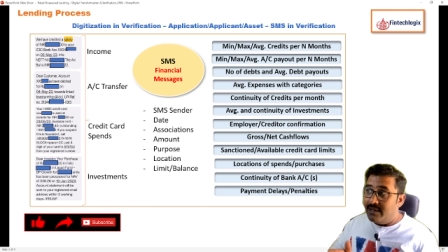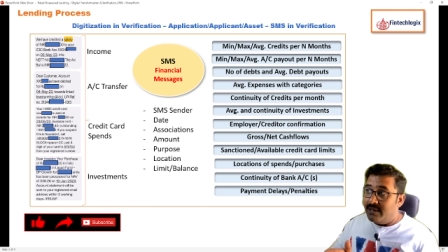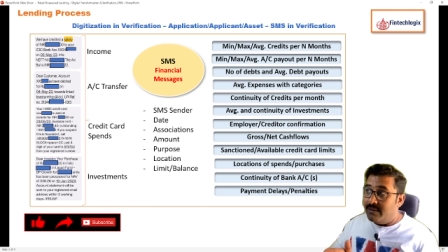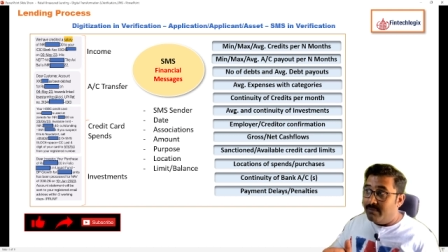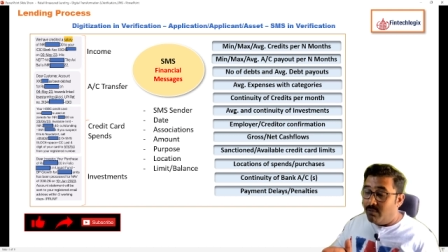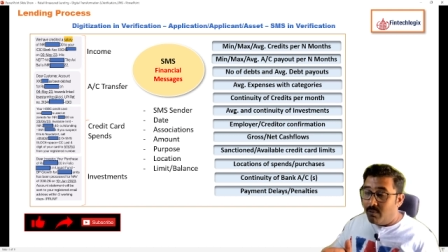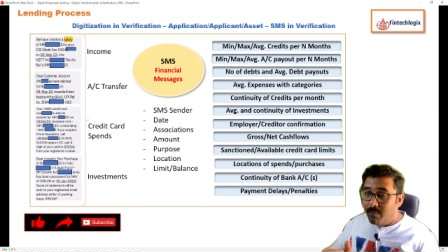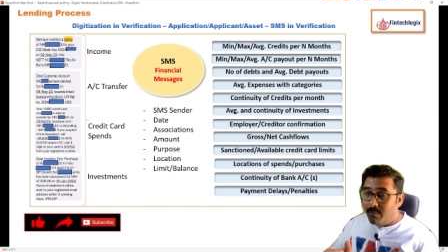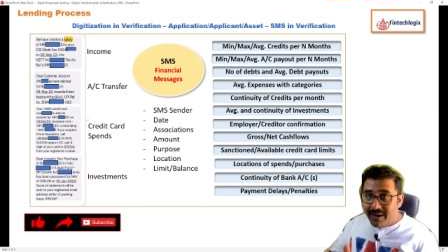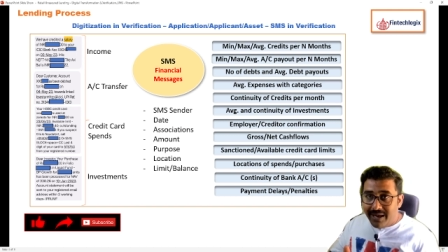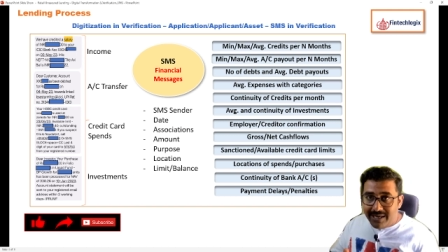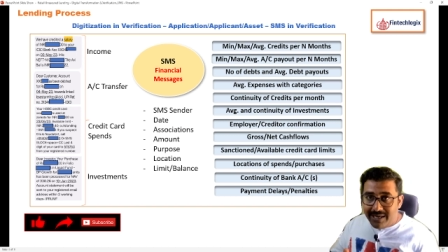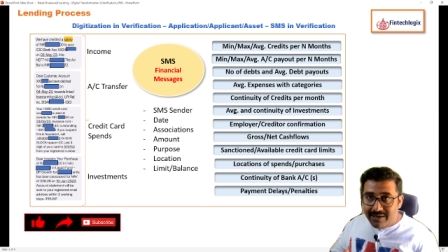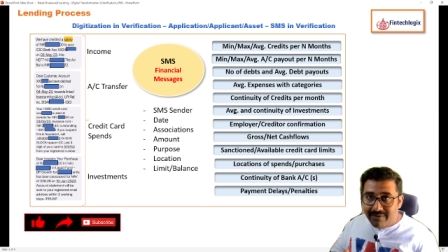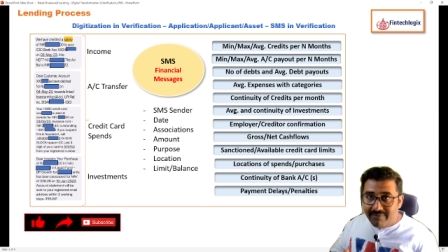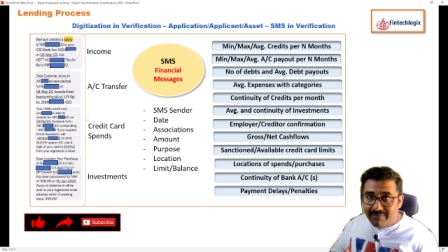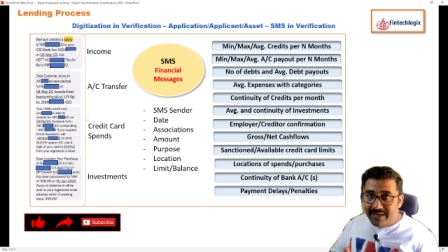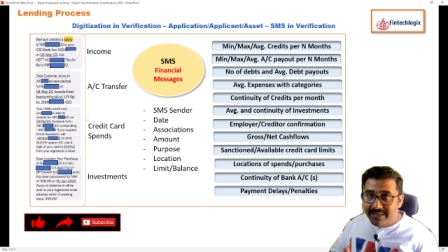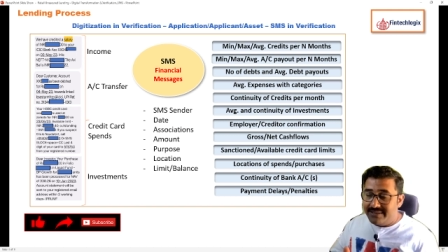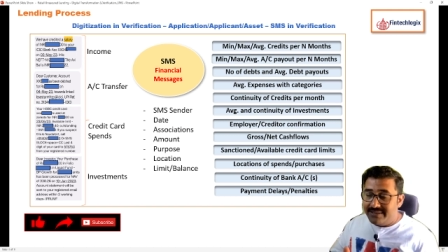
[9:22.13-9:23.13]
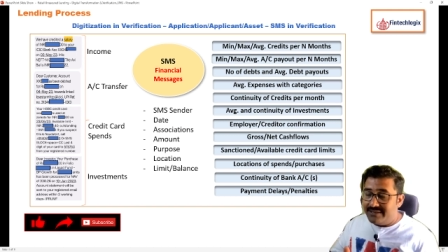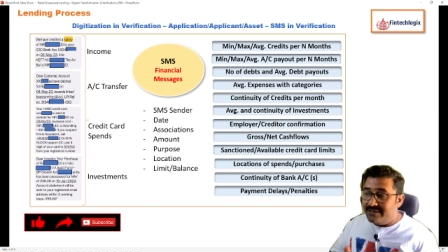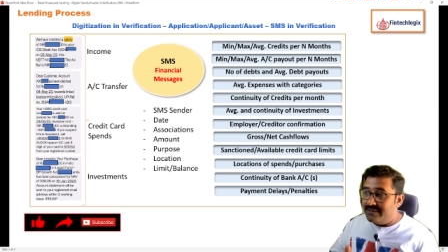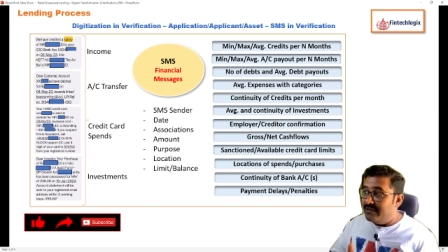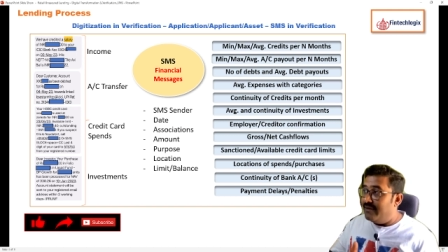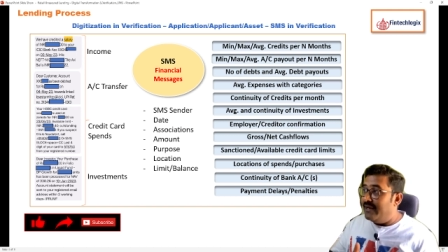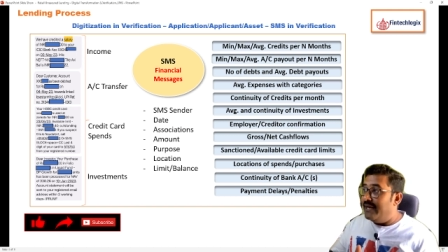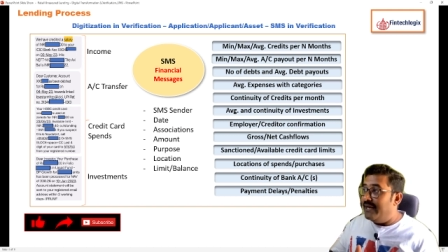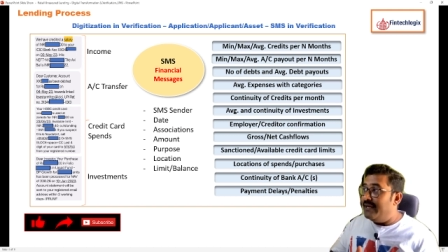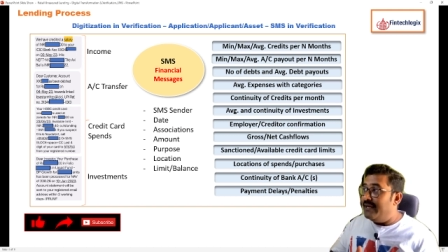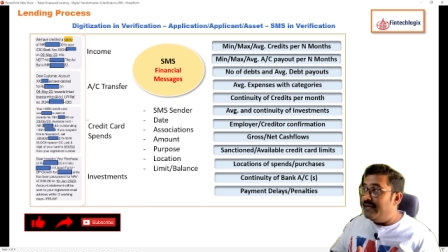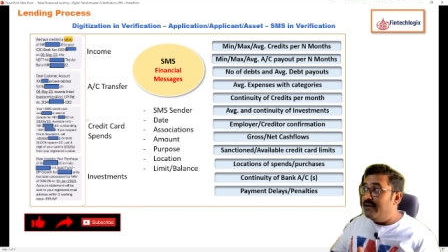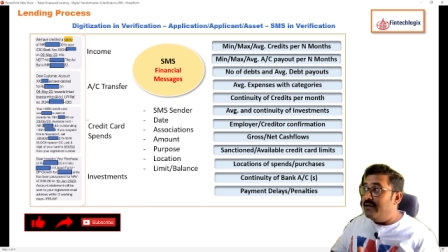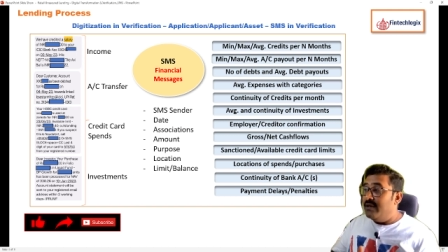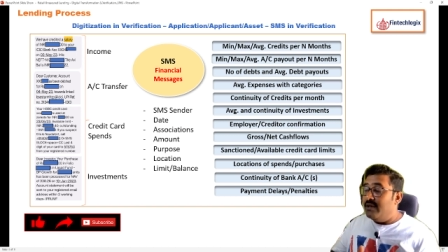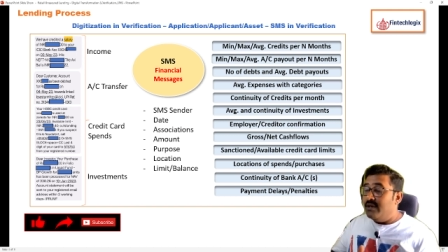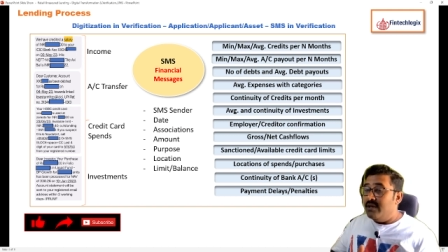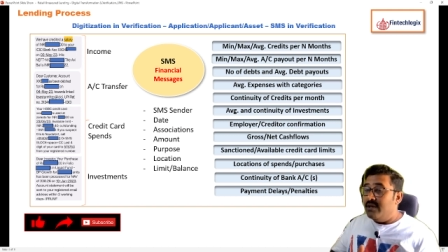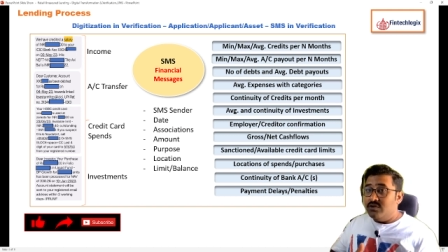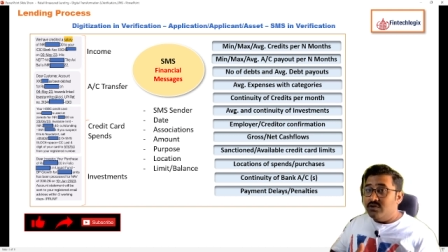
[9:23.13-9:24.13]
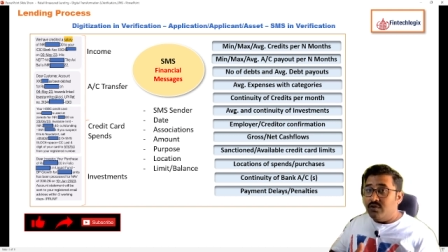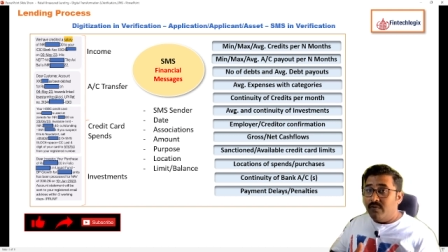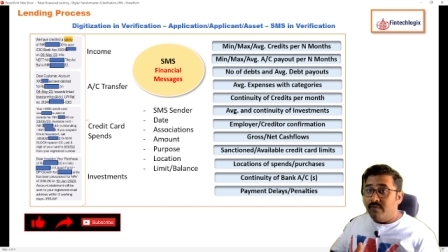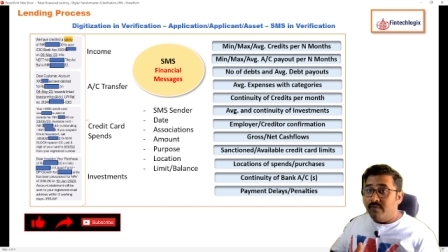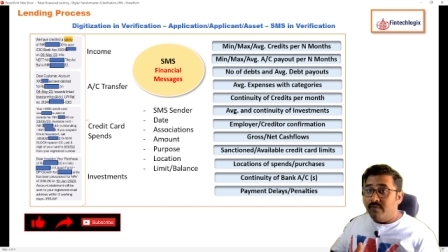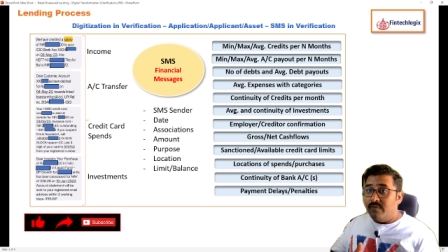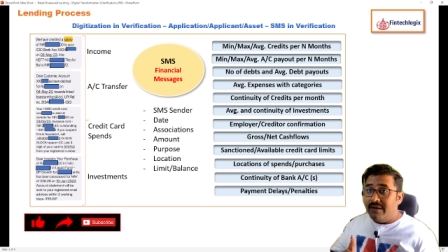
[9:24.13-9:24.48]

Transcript: mobile device, right? So